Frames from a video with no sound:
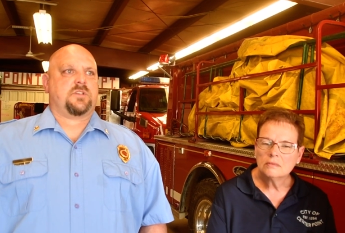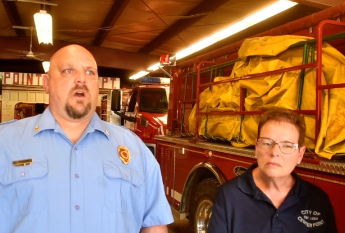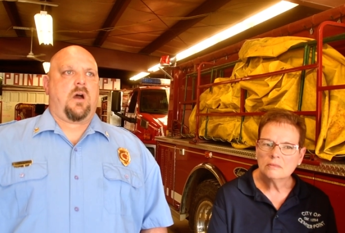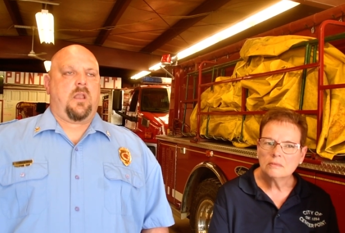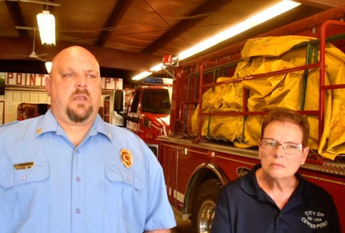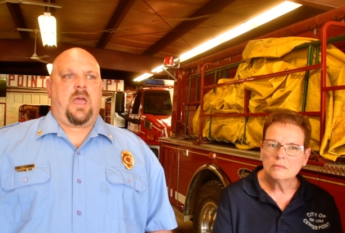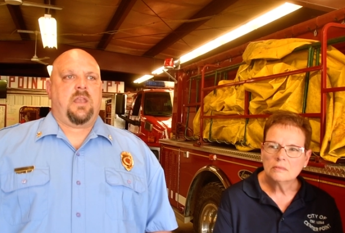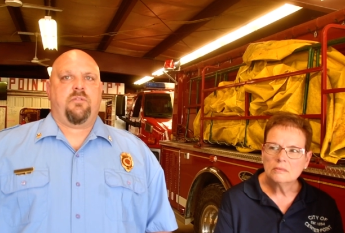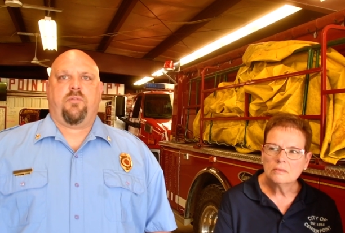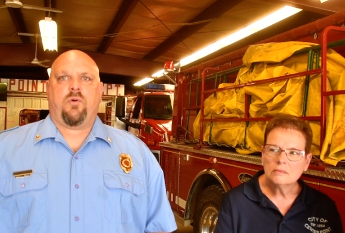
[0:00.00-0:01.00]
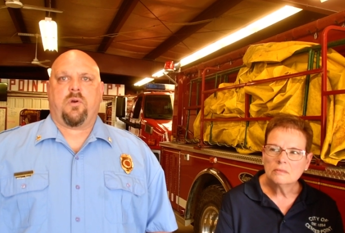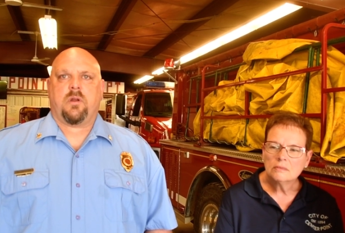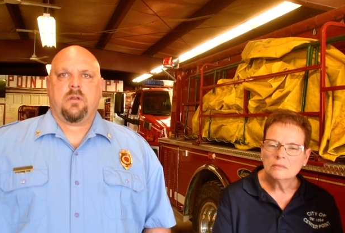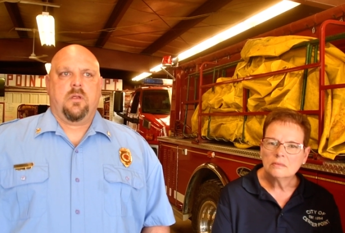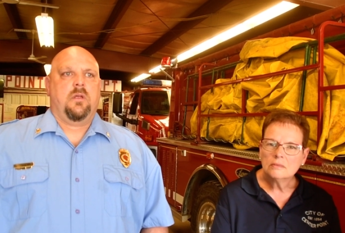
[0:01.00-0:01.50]
Speaker 1: got on in '94
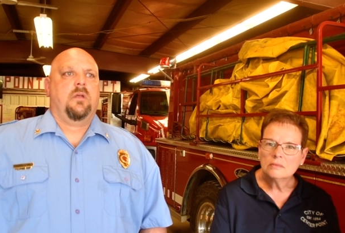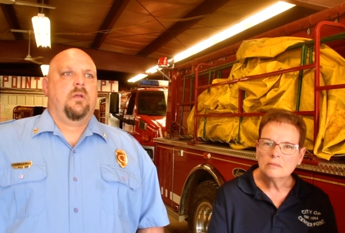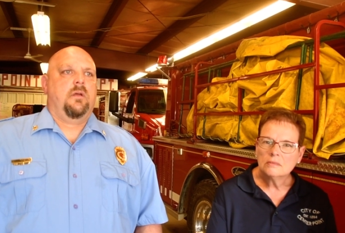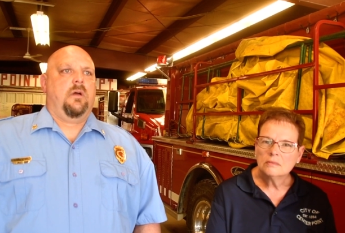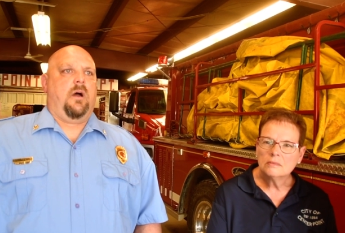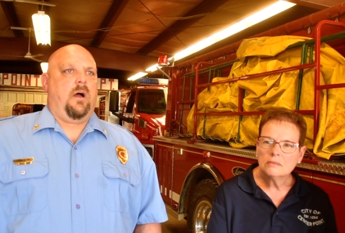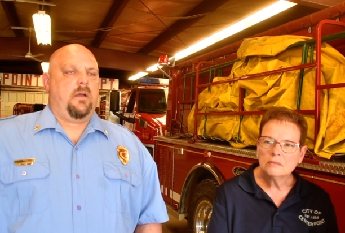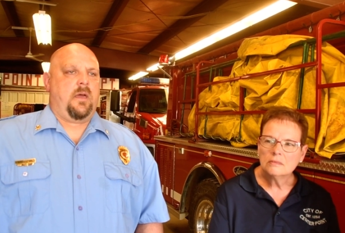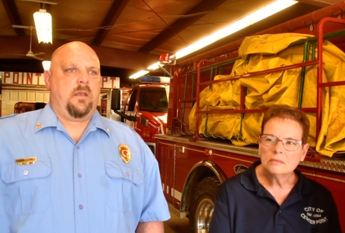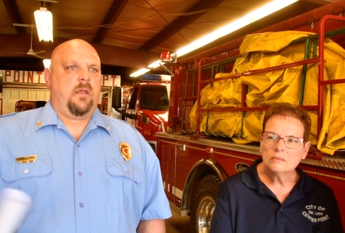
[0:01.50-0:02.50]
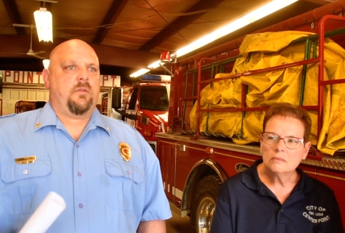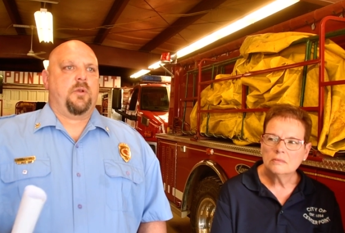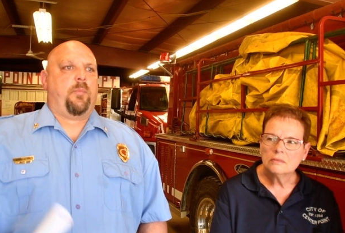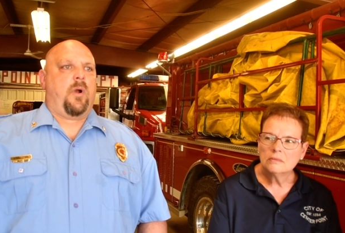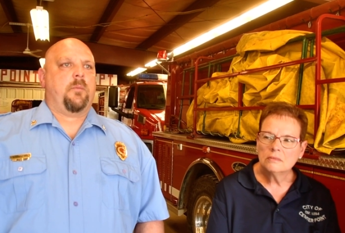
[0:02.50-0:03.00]
uh, at another
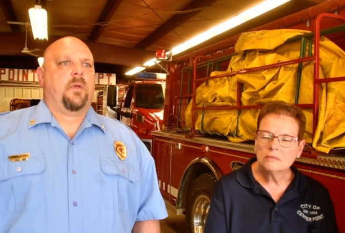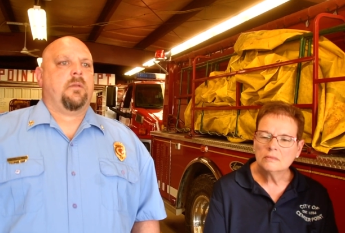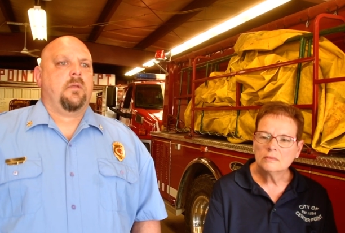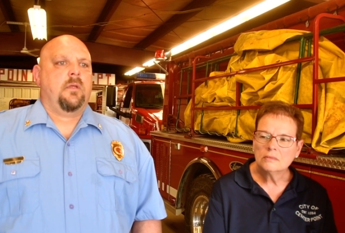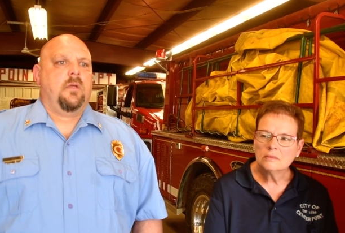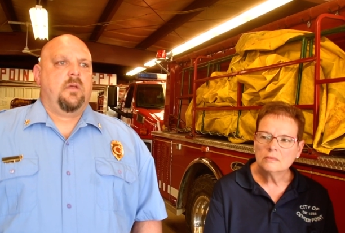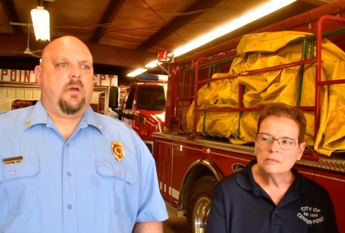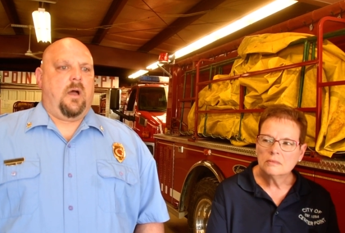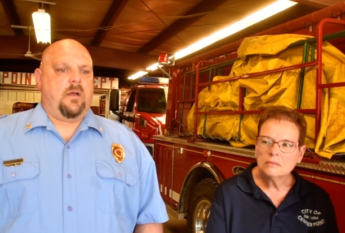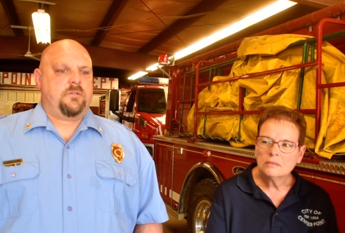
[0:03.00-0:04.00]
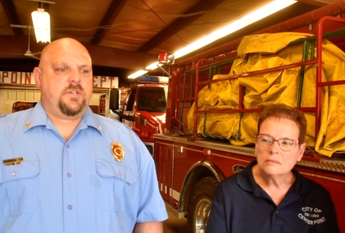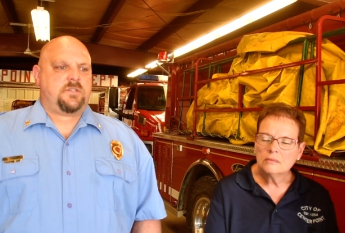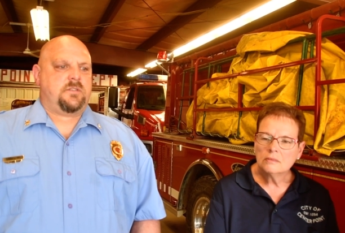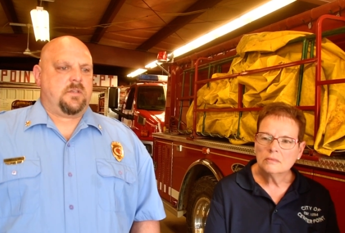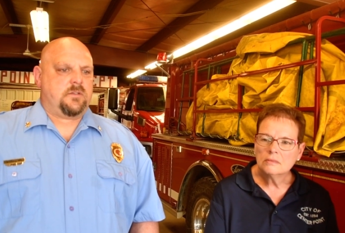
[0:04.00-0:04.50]
department uh,
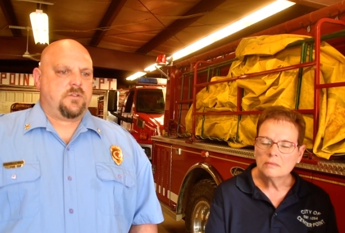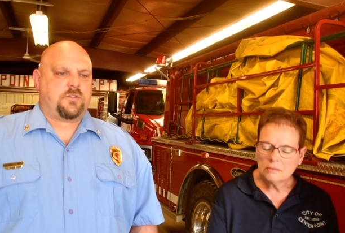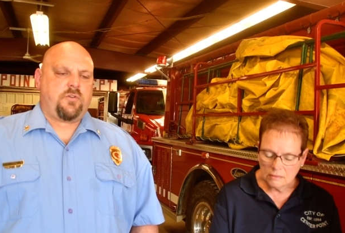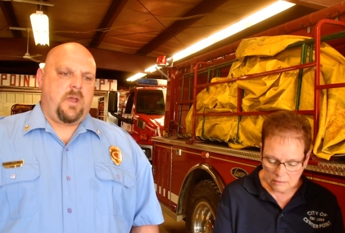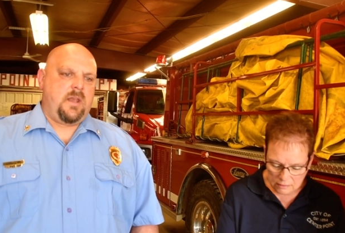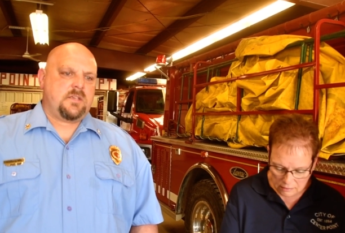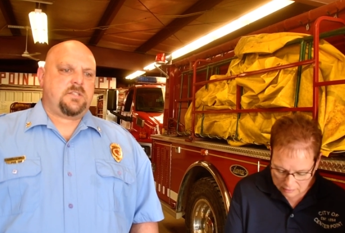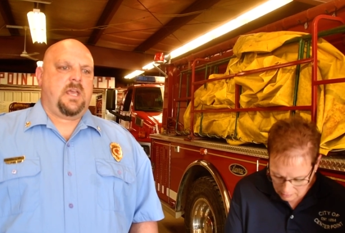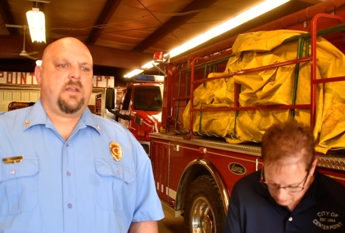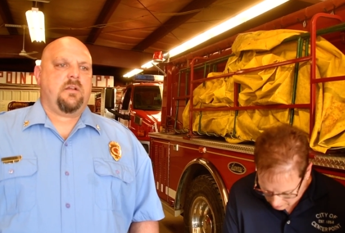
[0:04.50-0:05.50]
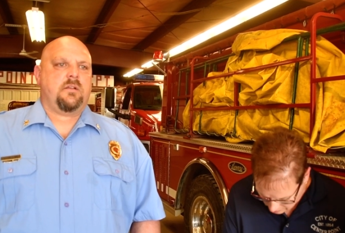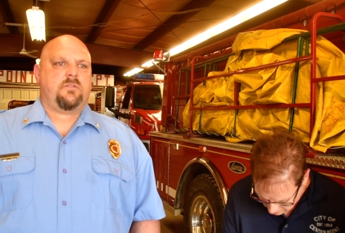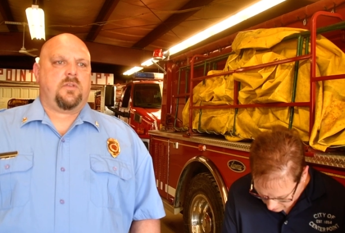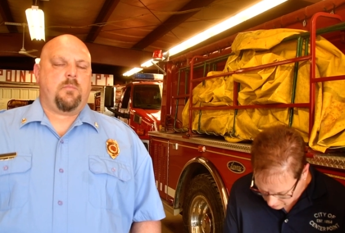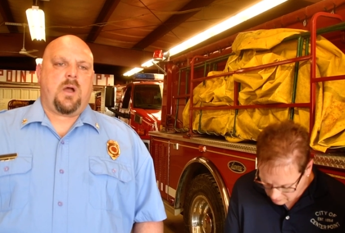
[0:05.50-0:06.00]
just the, the training standards,
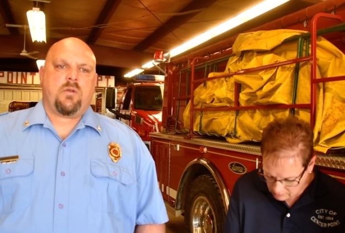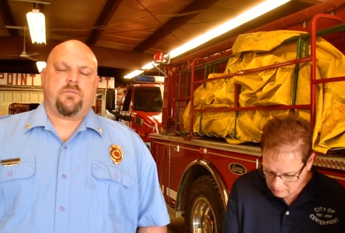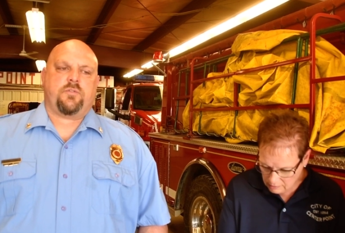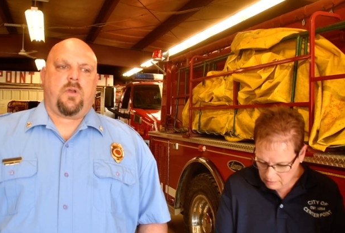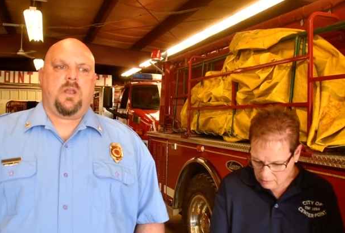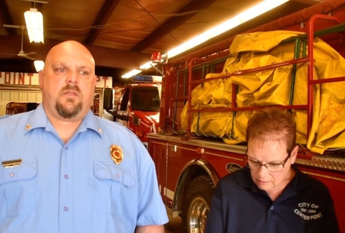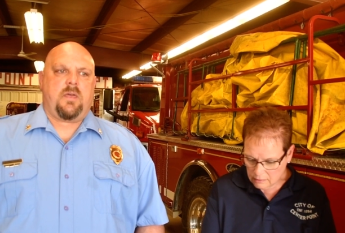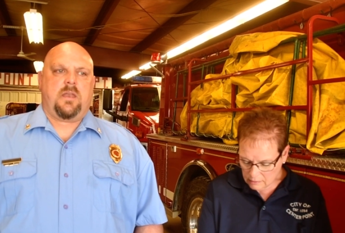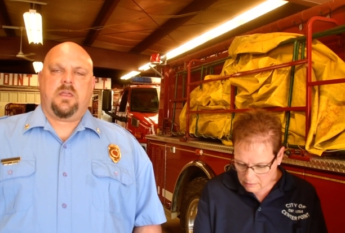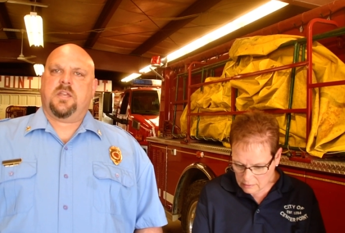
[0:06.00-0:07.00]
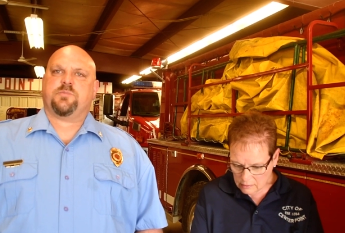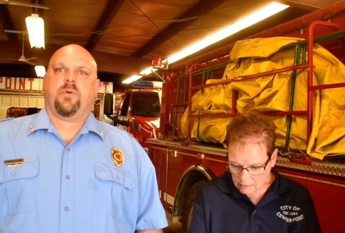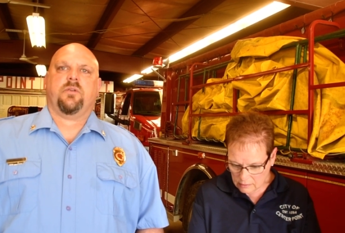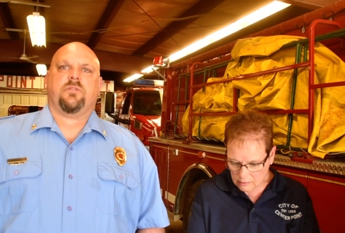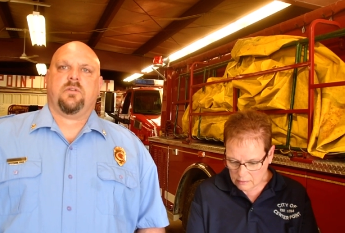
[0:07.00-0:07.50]
the amount of training that each
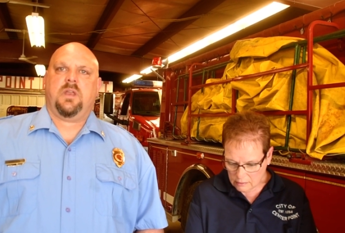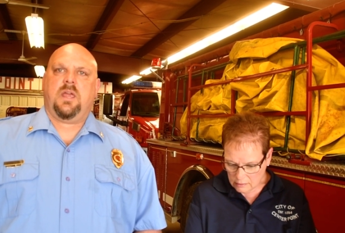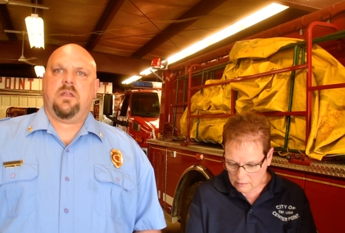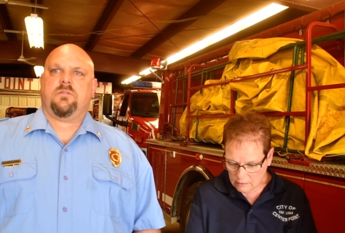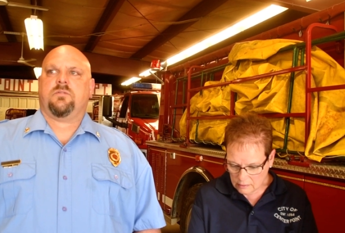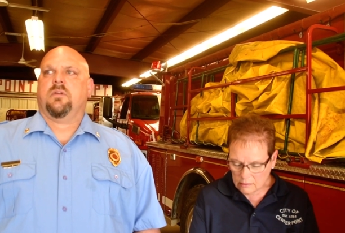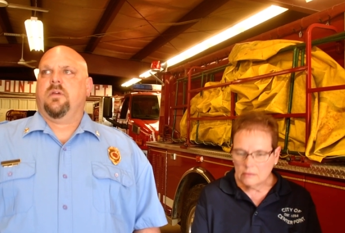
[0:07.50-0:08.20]
person needs,